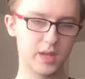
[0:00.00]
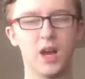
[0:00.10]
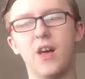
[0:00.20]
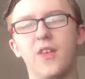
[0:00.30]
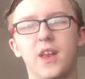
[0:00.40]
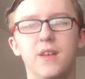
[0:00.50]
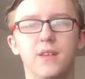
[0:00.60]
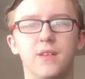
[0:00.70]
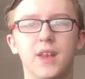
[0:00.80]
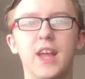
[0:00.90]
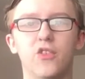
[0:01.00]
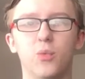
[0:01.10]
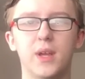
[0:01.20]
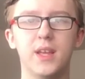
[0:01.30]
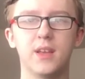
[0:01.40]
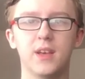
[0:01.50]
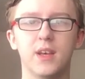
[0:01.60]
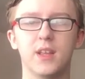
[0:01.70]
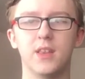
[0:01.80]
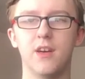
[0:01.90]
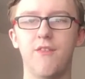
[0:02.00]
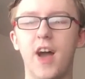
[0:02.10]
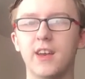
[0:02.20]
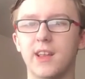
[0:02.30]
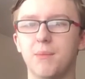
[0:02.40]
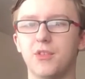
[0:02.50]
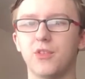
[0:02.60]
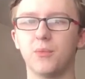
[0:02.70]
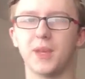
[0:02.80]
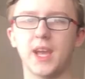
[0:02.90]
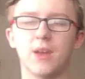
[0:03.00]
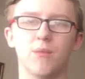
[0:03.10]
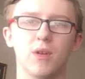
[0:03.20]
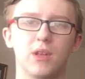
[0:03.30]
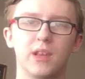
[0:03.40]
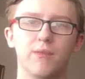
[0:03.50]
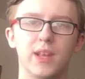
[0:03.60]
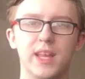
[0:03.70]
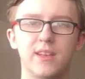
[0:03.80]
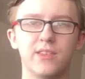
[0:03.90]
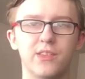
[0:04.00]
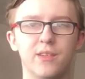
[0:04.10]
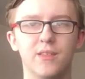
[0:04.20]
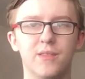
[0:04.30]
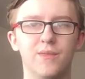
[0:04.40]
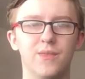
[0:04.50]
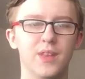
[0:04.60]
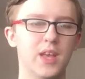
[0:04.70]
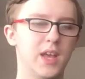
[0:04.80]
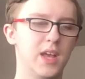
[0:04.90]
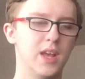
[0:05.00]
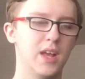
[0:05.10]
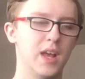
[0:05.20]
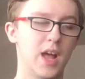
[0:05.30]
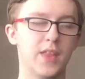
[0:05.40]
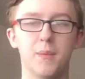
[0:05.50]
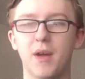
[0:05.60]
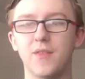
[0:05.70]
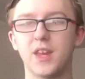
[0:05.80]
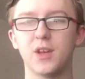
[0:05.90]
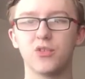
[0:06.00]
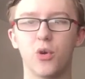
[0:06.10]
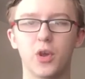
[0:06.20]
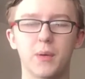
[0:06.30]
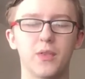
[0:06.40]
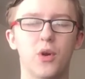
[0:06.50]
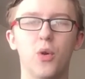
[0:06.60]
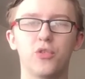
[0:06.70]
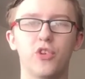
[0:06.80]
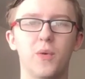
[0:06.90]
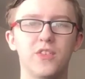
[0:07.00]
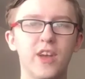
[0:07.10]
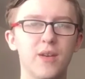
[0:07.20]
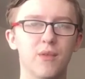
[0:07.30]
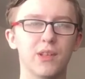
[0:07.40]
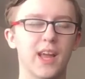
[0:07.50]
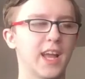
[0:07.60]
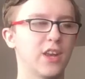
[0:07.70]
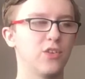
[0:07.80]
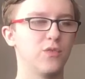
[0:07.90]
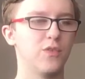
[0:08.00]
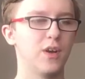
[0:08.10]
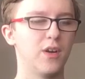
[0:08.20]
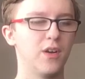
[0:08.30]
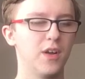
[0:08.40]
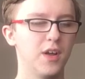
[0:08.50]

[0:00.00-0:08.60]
and then next week the final episode will be getting released, and then my video talking about the whole show in general, like I do for